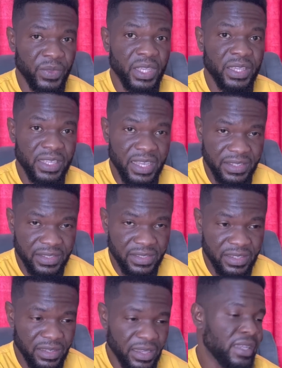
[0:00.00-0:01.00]
Yes,
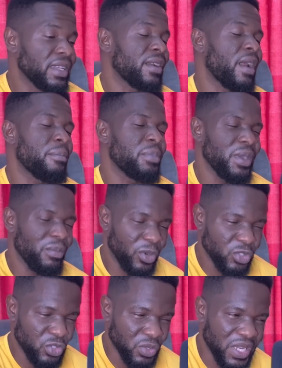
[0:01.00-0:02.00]
and there are people
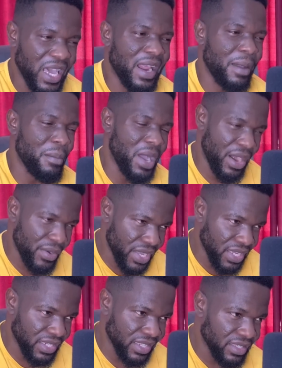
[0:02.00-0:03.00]
too that are
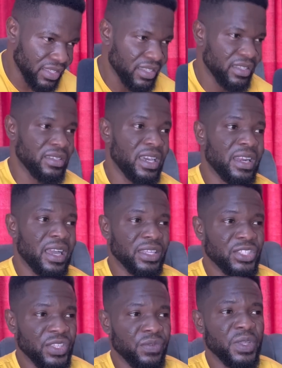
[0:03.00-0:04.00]
married that are
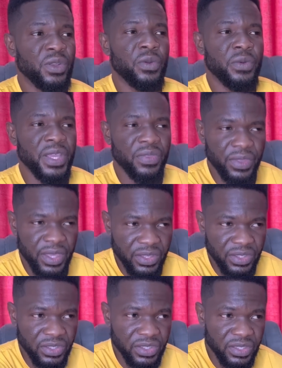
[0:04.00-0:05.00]
achieving great
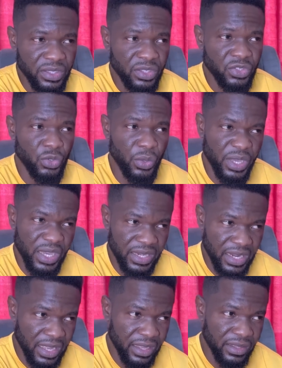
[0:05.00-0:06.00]
things
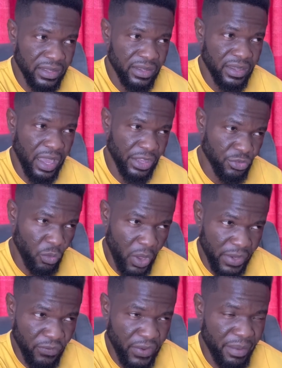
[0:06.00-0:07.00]
together as
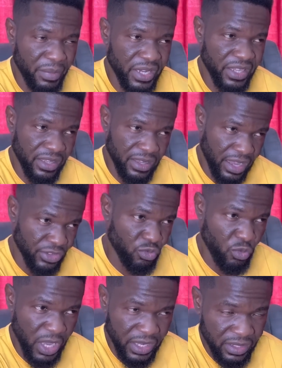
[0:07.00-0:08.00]
one family, as
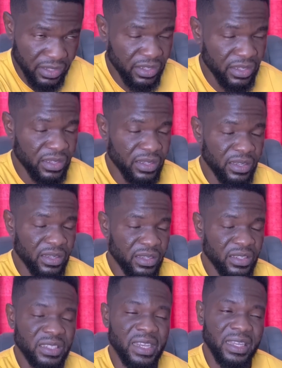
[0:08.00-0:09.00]
one,
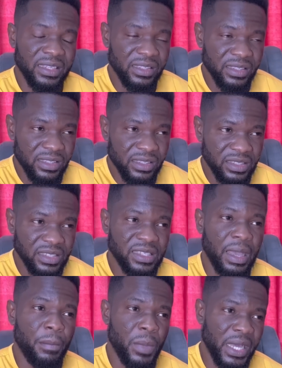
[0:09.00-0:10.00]
than
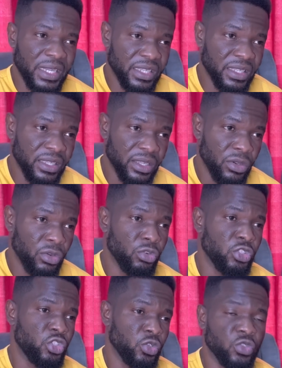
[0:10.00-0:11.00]
somebody who
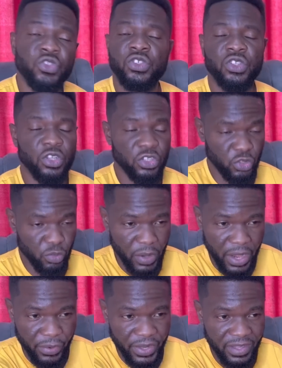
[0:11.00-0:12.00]
choose not to
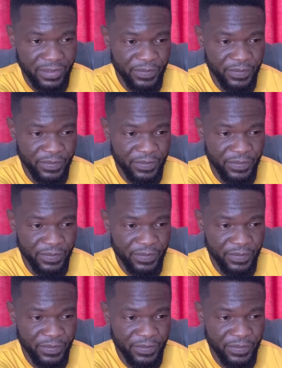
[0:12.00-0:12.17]
marry.